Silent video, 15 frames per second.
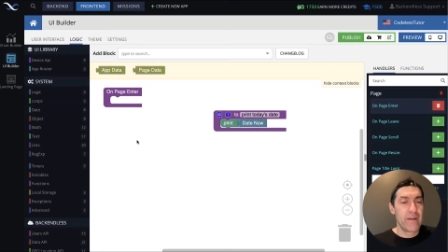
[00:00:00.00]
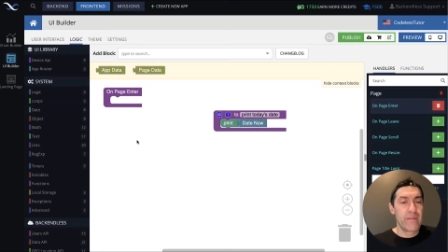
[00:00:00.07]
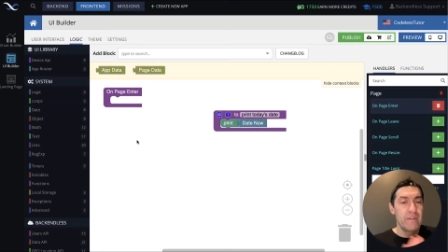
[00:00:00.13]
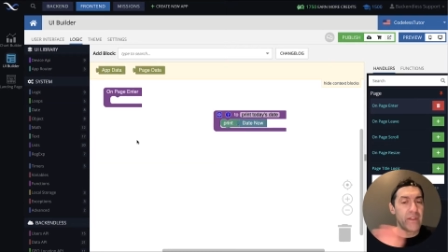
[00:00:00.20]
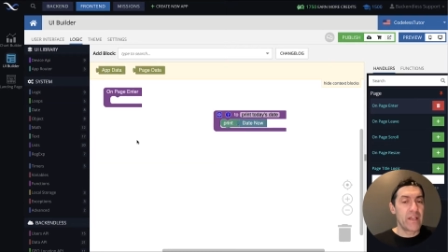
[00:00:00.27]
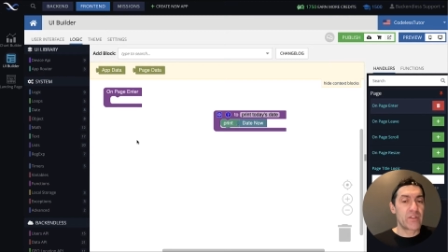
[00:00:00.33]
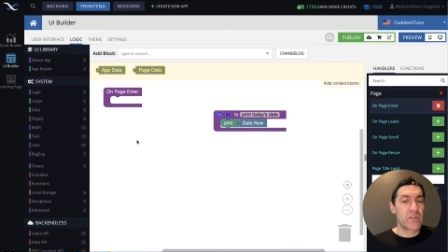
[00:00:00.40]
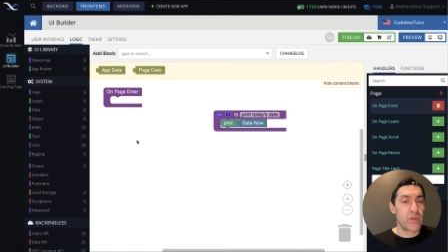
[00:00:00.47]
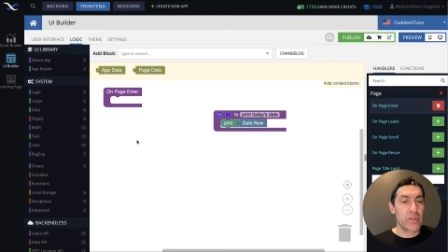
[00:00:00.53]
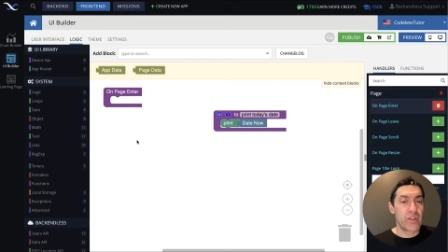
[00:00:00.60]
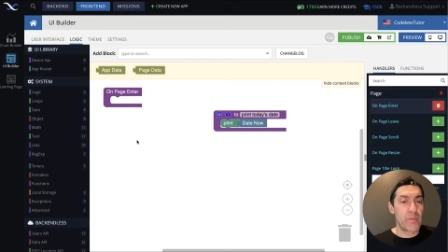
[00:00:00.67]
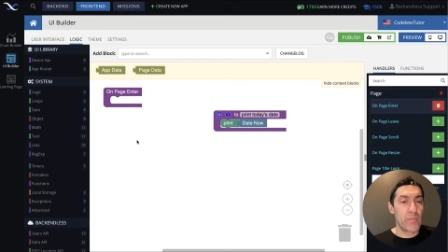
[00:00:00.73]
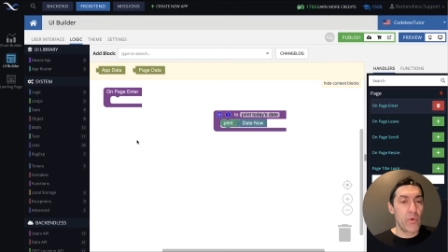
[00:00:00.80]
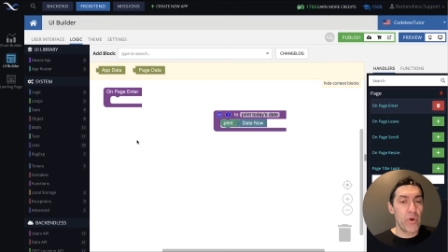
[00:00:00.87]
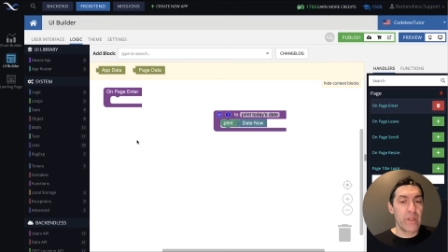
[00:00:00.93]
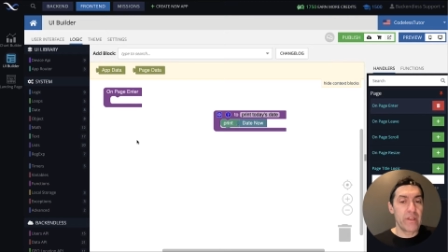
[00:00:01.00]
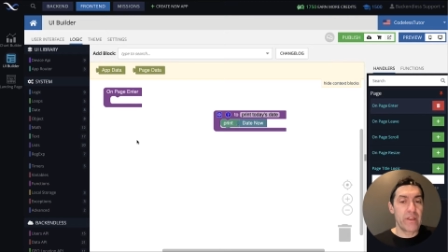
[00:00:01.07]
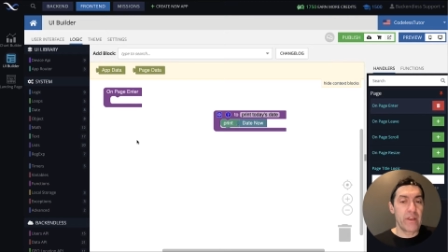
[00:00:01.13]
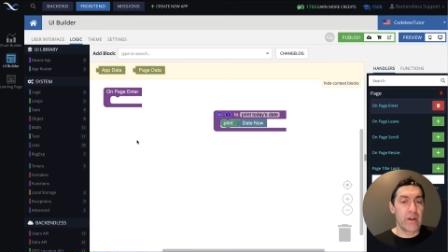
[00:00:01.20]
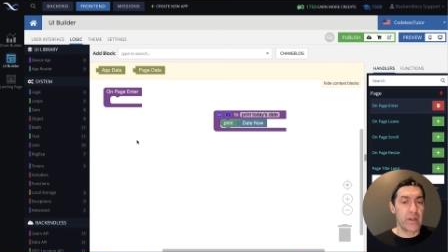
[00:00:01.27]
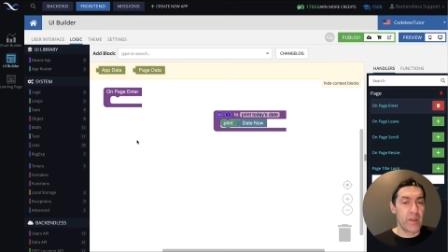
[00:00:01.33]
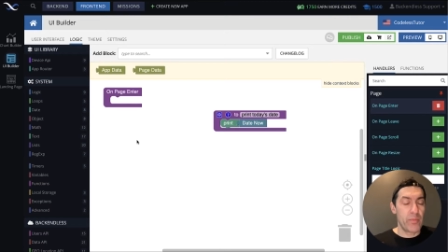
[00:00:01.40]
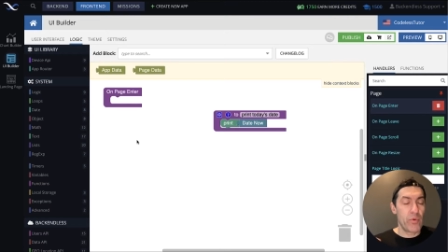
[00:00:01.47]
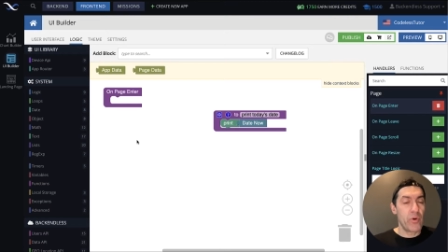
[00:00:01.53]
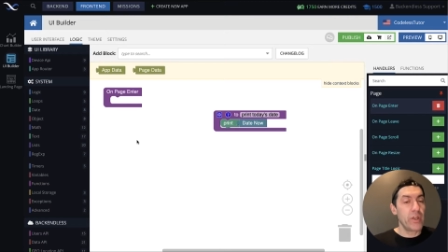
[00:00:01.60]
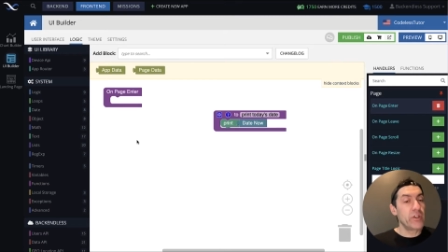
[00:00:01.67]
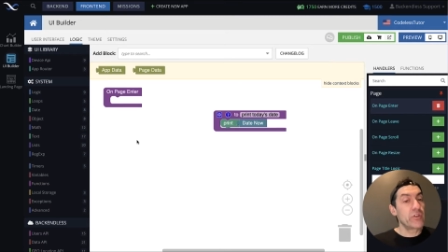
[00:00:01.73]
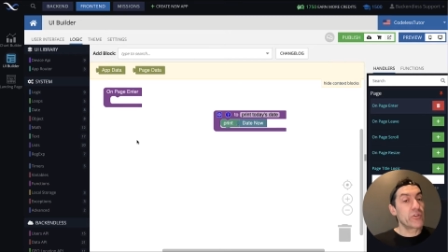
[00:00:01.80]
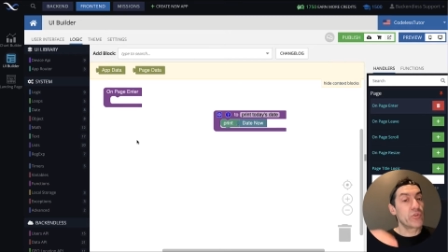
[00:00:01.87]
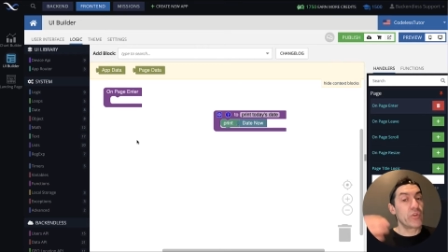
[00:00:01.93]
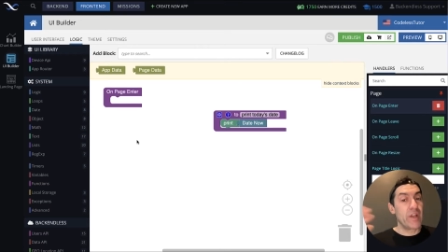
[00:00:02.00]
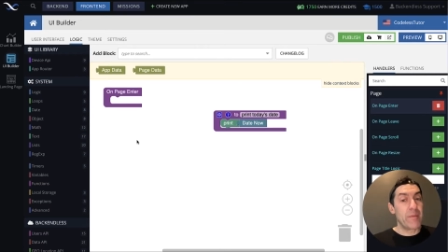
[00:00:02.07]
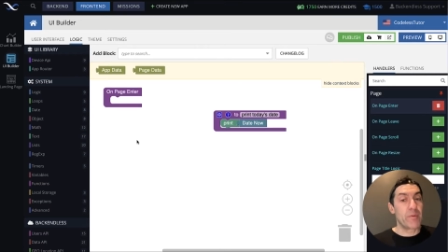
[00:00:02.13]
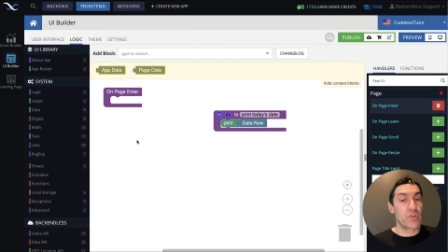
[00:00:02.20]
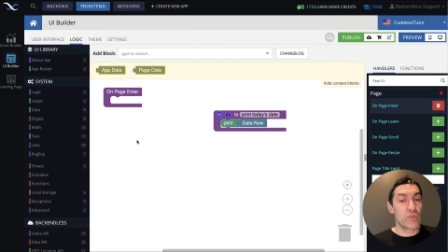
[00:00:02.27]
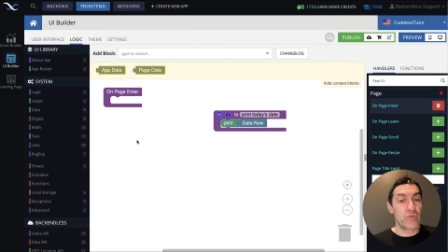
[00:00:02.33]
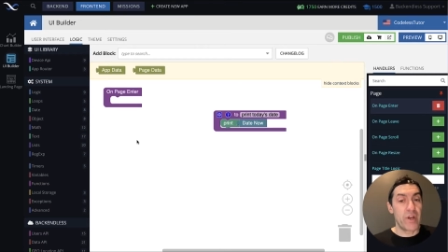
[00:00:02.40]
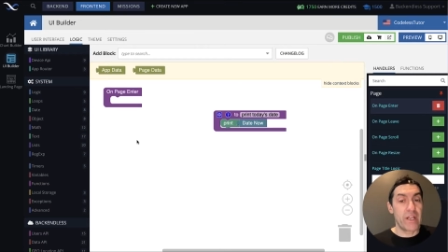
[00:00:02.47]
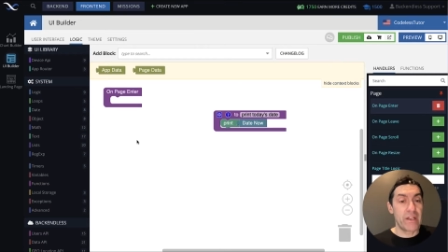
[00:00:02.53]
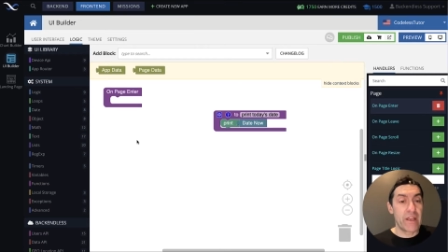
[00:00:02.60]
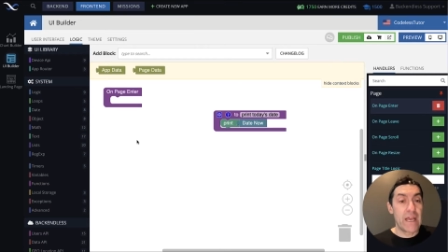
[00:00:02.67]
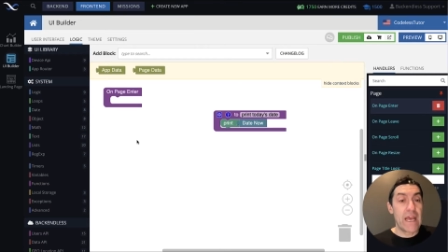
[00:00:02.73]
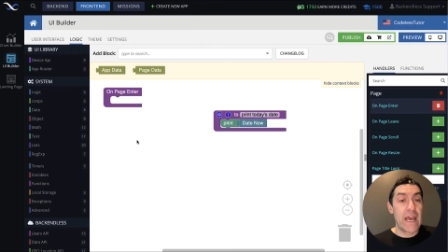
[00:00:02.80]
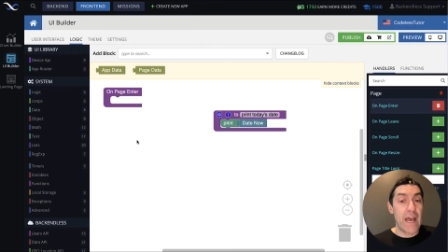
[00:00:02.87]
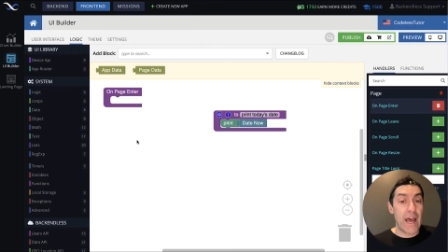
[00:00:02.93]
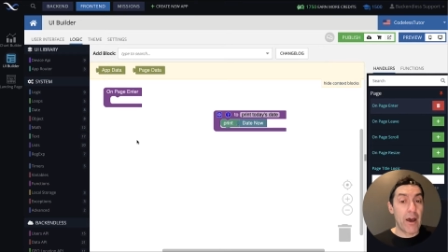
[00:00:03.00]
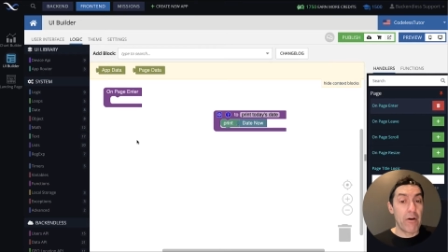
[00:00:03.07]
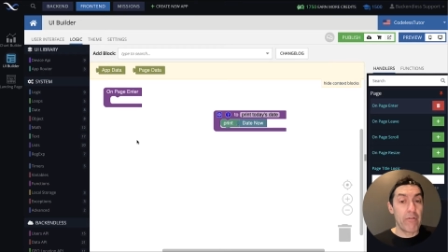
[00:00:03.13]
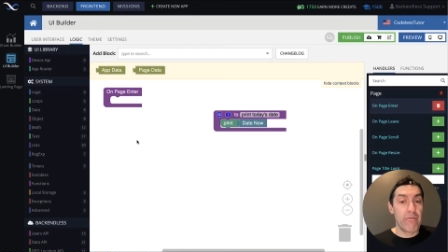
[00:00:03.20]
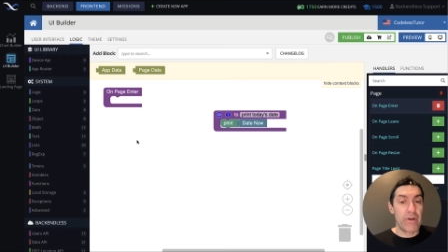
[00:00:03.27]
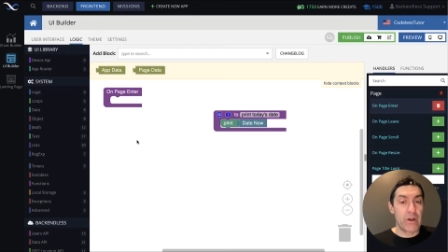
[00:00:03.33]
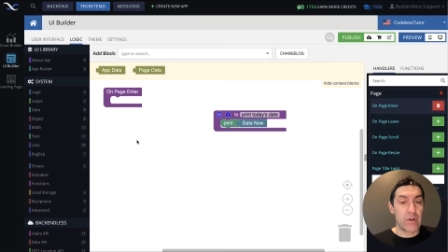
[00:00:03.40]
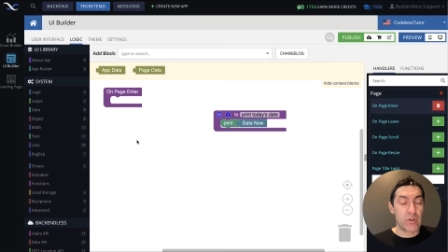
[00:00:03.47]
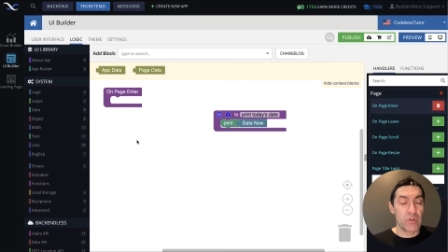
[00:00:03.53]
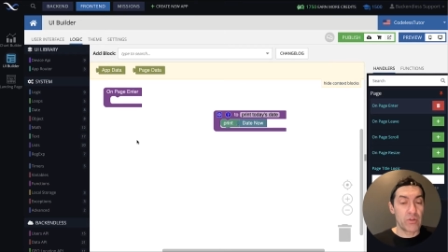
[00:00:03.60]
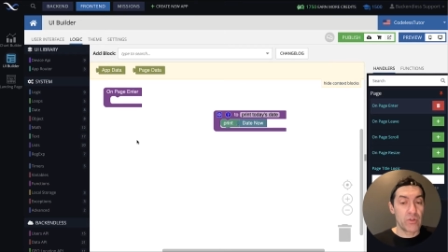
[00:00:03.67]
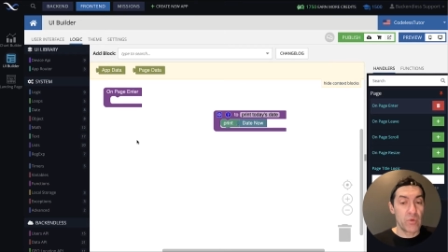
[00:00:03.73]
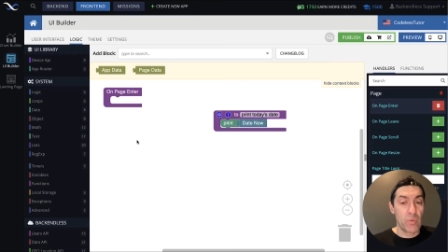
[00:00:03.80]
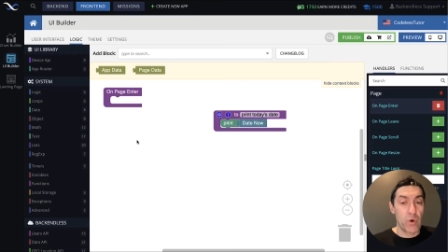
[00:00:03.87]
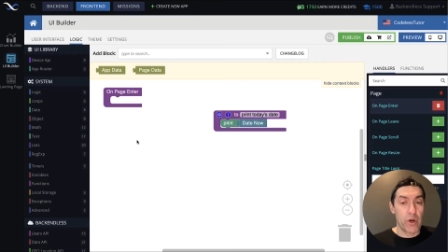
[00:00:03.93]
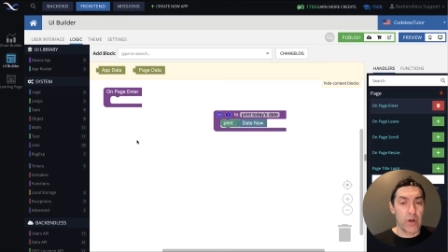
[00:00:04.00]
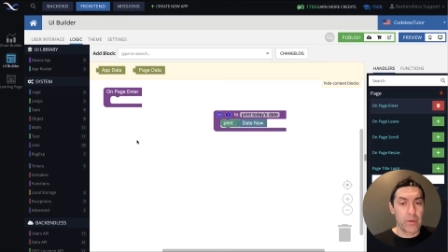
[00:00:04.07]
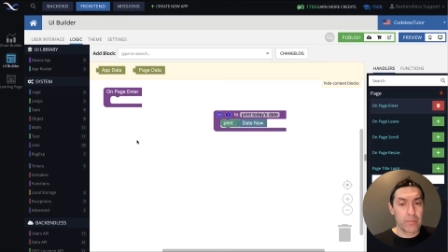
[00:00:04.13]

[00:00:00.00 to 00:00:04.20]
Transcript: That's not the point here. The point is to demonstrate how functions work.